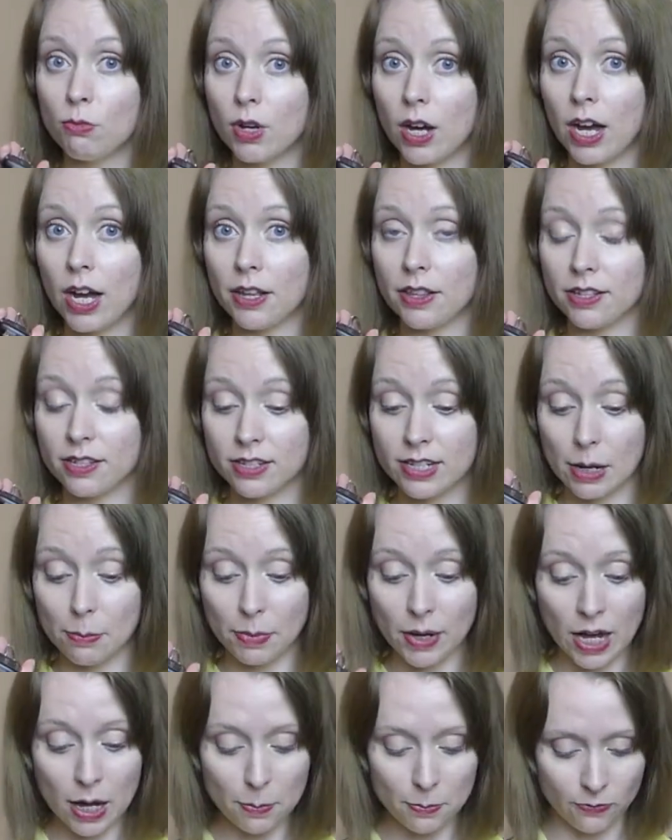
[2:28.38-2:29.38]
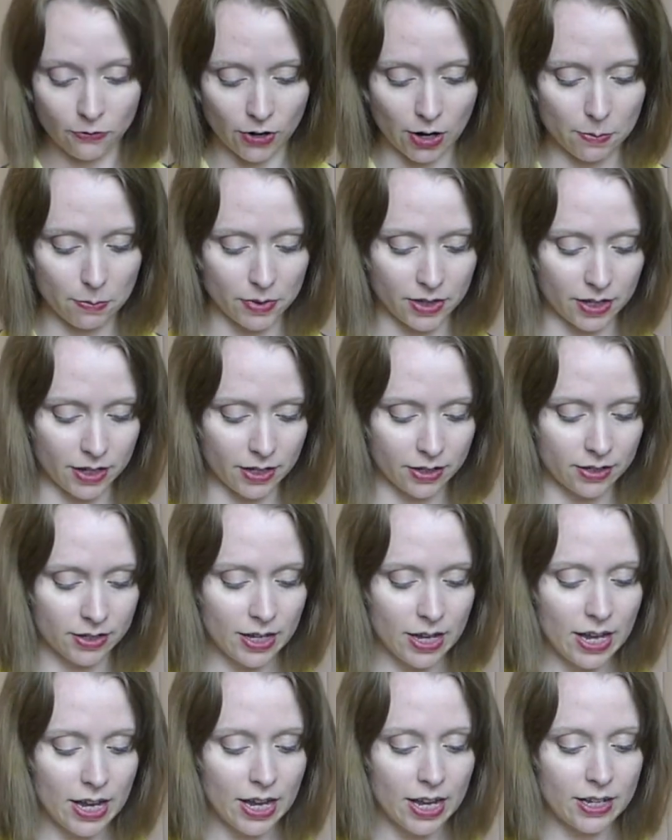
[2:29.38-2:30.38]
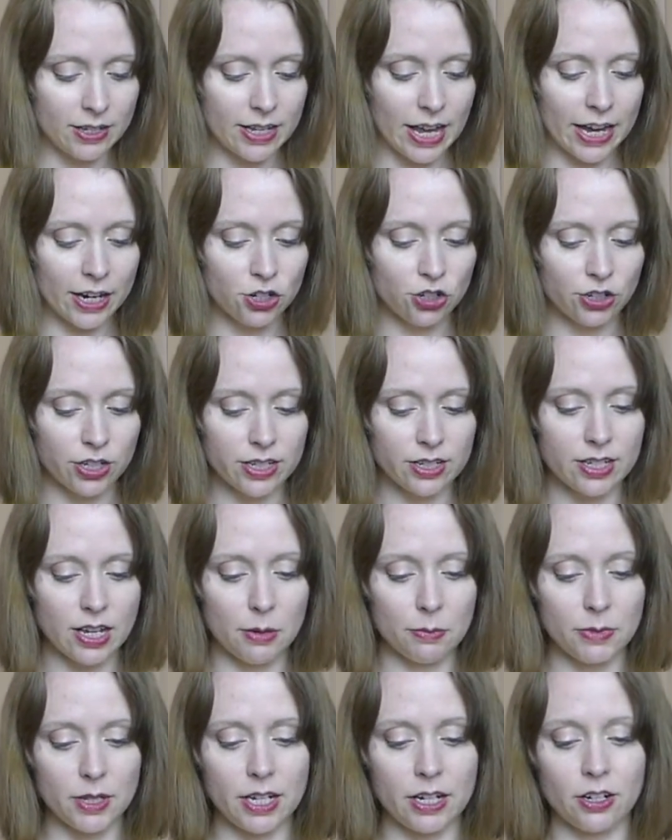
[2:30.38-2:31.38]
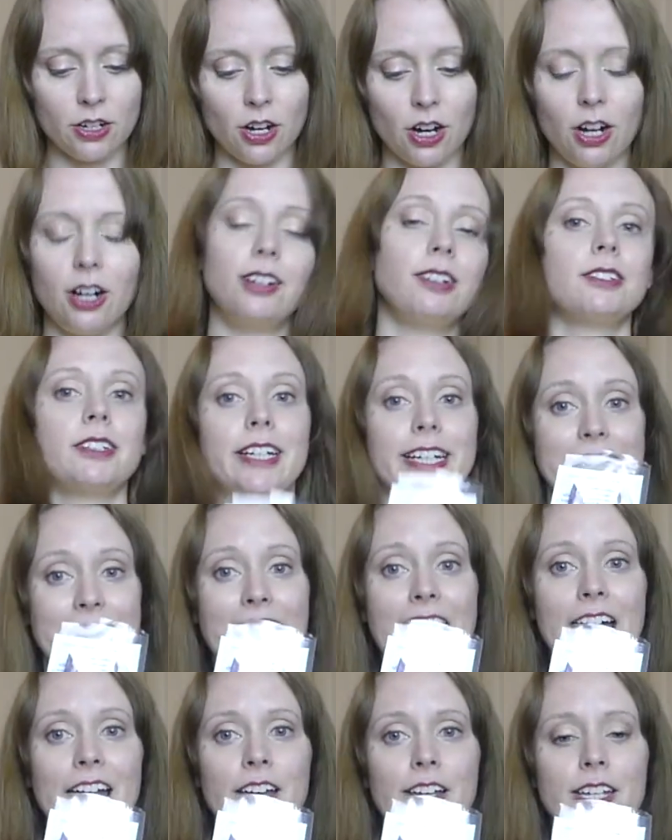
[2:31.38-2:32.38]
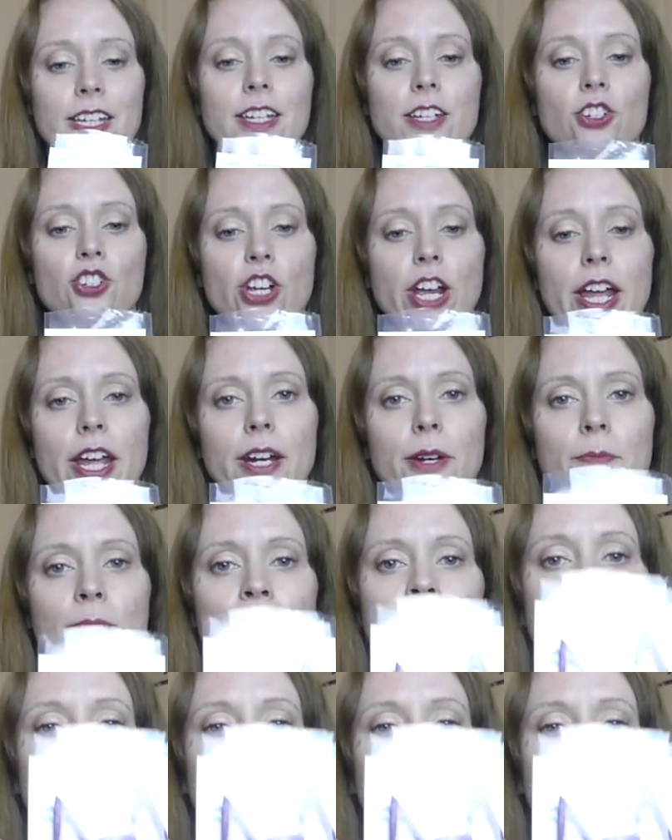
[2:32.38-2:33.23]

the step up from this is actually something called a cat keychain.